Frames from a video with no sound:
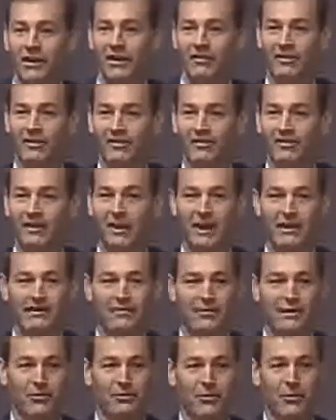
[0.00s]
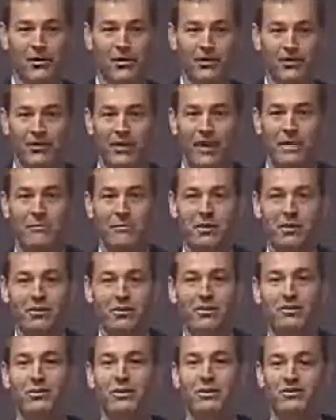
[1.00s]
And this guy said, well, they
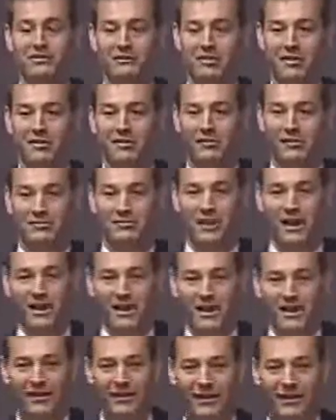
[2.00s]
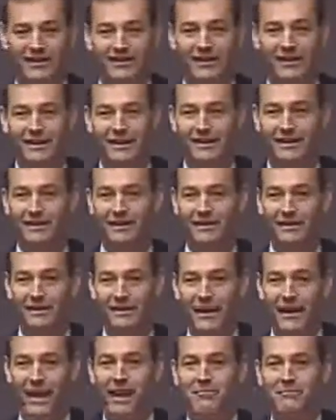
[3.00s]
put 3 stents in my LAD.
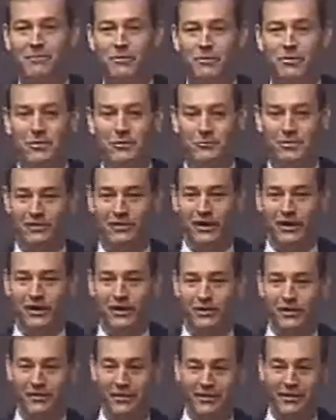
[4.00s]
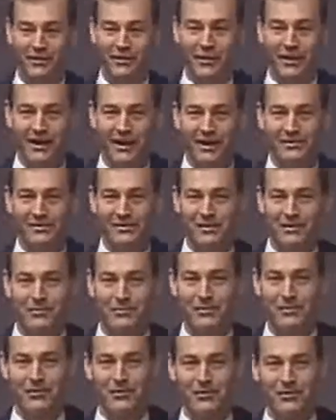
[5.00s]
I'm normal now. I said,
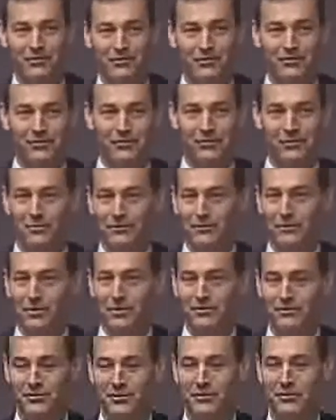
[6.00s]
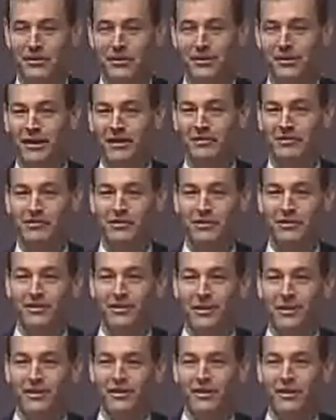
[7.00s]
well, sir, what's your
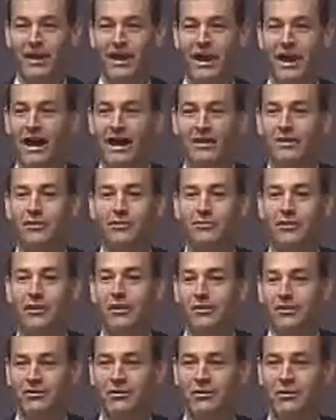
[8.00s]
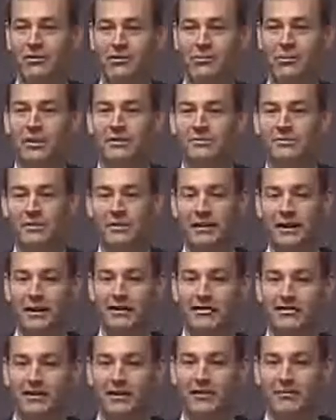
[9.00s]
cholesterol now? I don't know. When's the
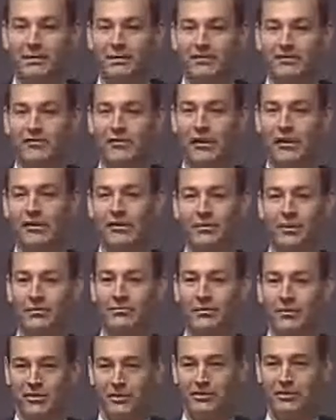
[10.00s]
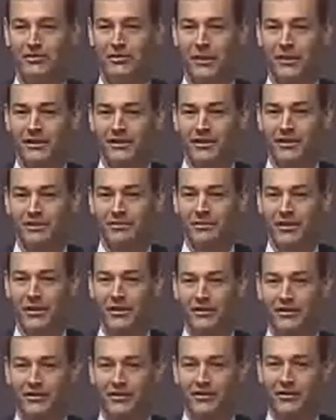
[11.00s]
last time you followed up with your regular
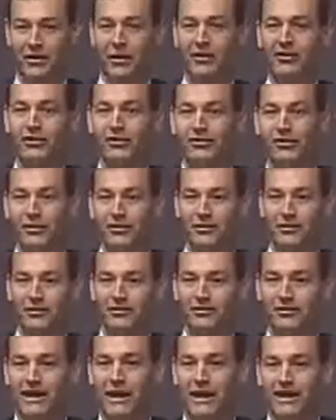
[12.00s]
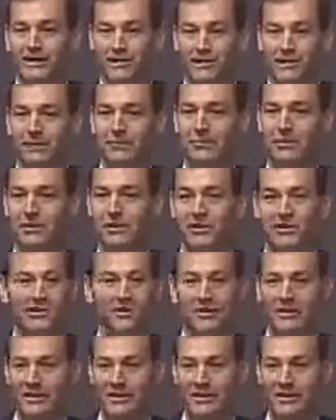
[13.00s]
doctor? Are you on your statin therapy?